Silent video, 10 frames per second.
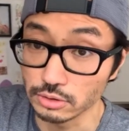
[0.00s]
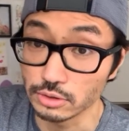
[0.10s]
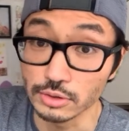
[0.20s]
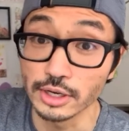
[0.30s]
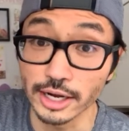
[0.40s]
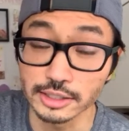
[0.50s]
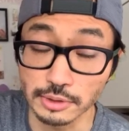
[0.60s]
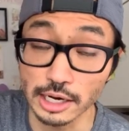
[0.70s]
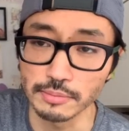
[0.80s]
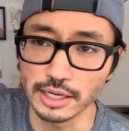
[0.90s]
do you guys
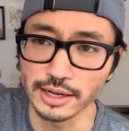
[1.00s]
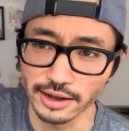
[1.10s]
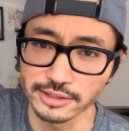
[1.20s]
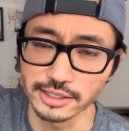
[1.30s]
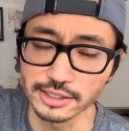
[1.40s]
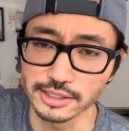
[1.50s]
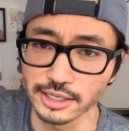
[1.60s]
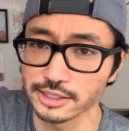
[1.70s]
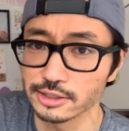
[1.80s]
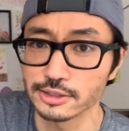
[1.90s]
got to make it as easy
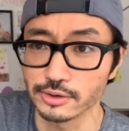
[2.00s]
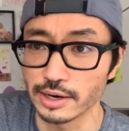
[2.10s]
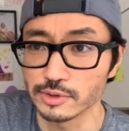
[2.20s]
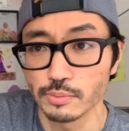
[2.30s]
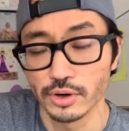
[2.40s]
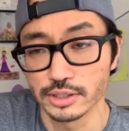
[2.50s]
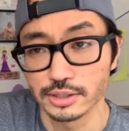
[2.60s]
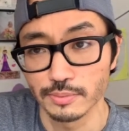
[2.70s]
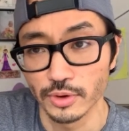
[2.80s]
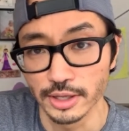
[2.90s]
as Instagram to bring
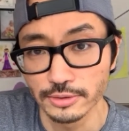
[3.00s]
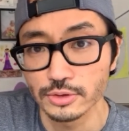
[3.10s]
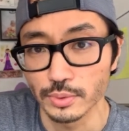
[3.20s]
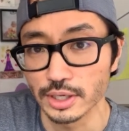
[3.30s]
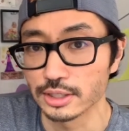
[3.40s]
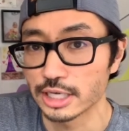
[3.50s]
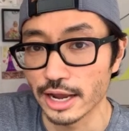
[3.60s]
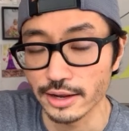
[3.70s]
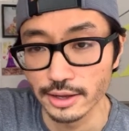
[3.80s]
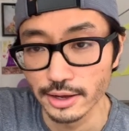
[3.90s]
someone in so we can
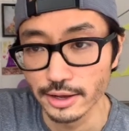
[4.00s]
chat,